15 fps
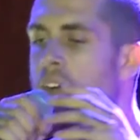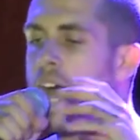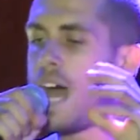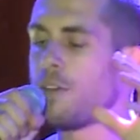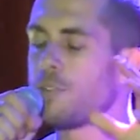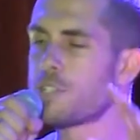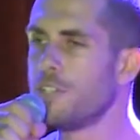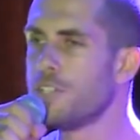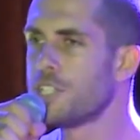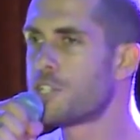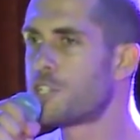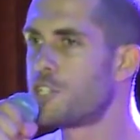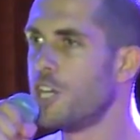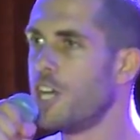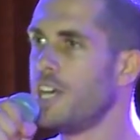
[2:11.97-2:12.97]
And it was on
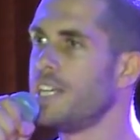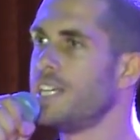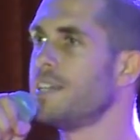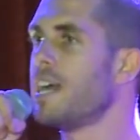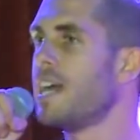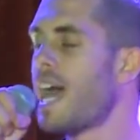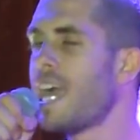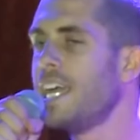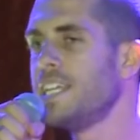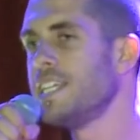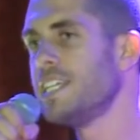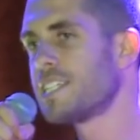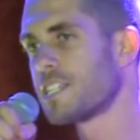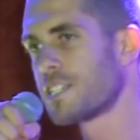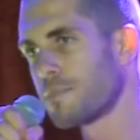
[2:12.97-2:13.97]
this journey, 8
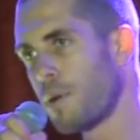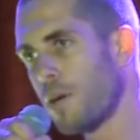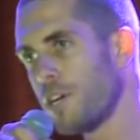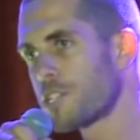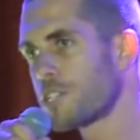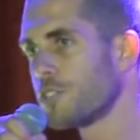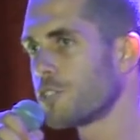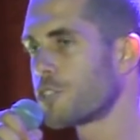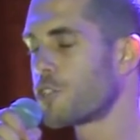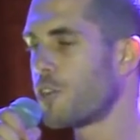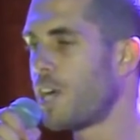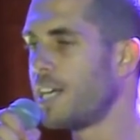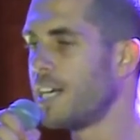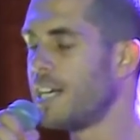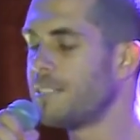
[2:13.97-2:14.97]
years as a personal
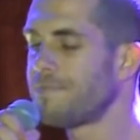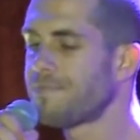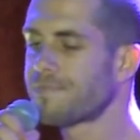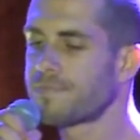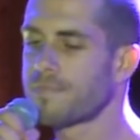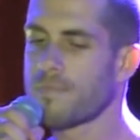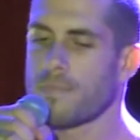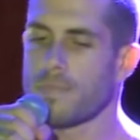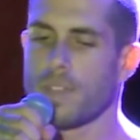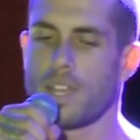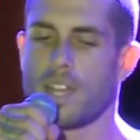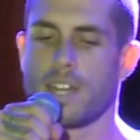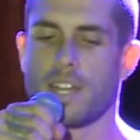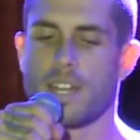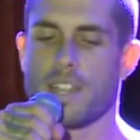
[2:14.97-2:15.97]
trainer,
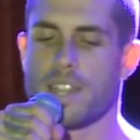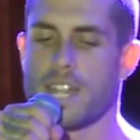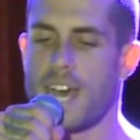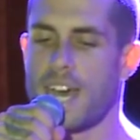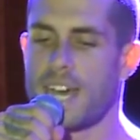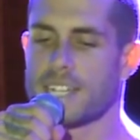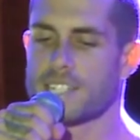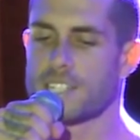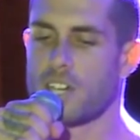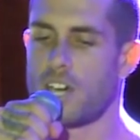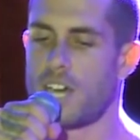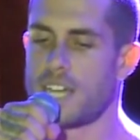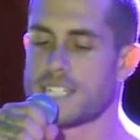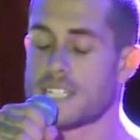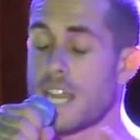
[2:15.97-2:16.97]
that
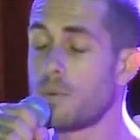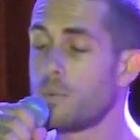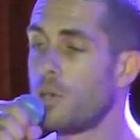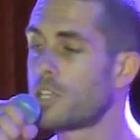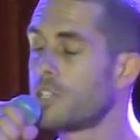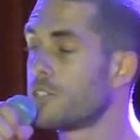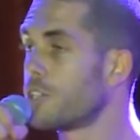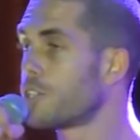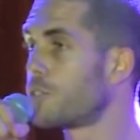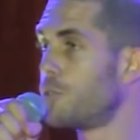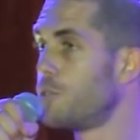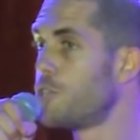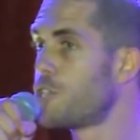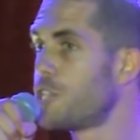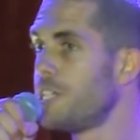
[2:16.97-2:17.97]
I started working on a
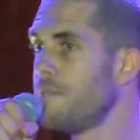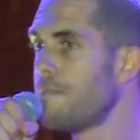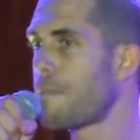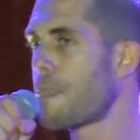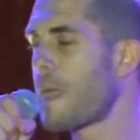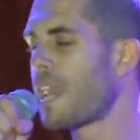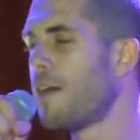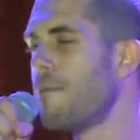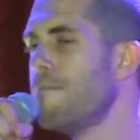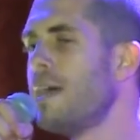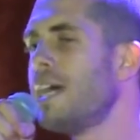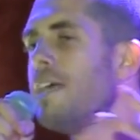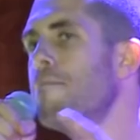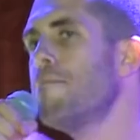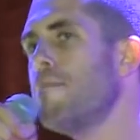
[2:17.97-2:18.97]
cruise ship, and I
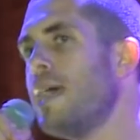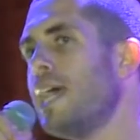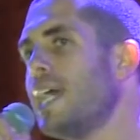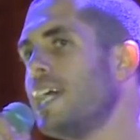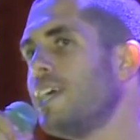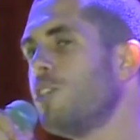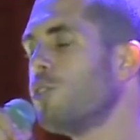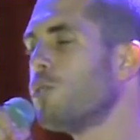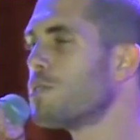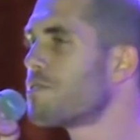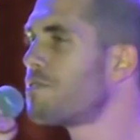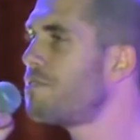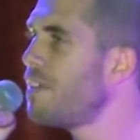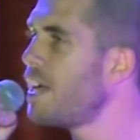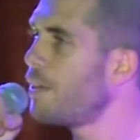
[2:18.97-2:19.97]
met a man who was
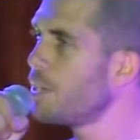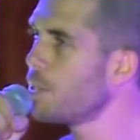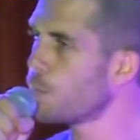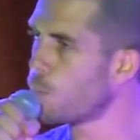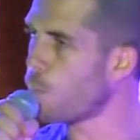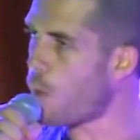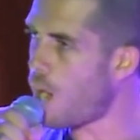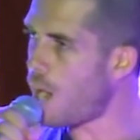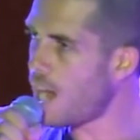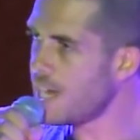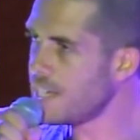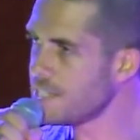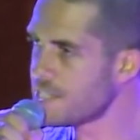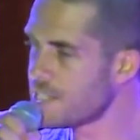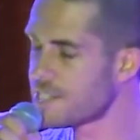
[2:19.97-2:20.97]
very
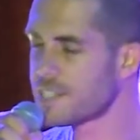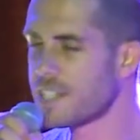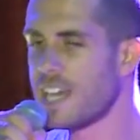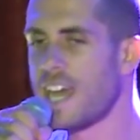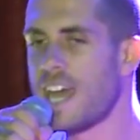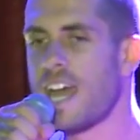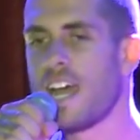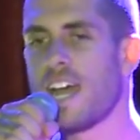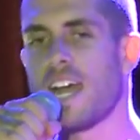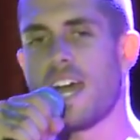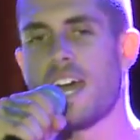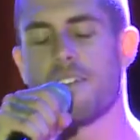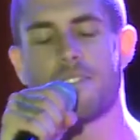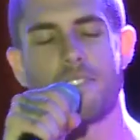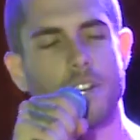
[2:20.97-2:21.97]
wise,
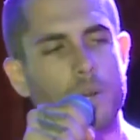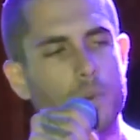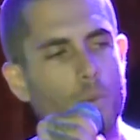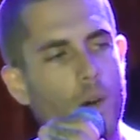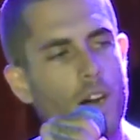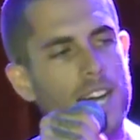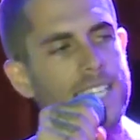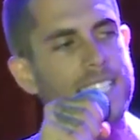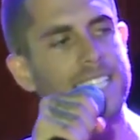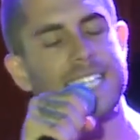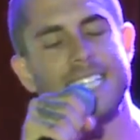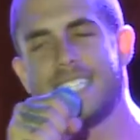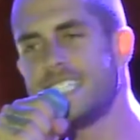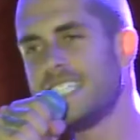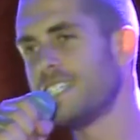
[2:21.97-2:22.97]
a very wise
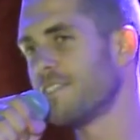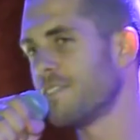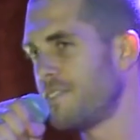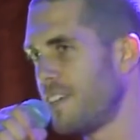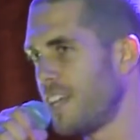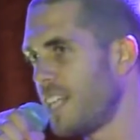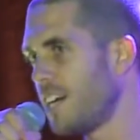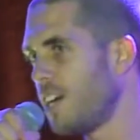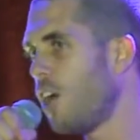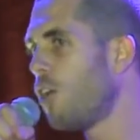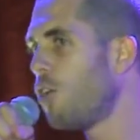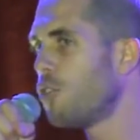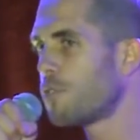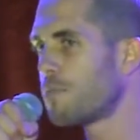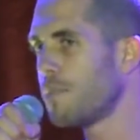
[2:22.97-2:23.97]
Indian fella,
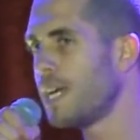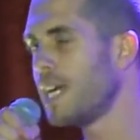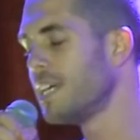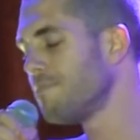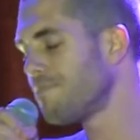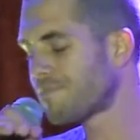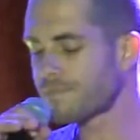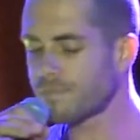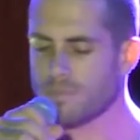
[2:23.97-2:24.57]
old man.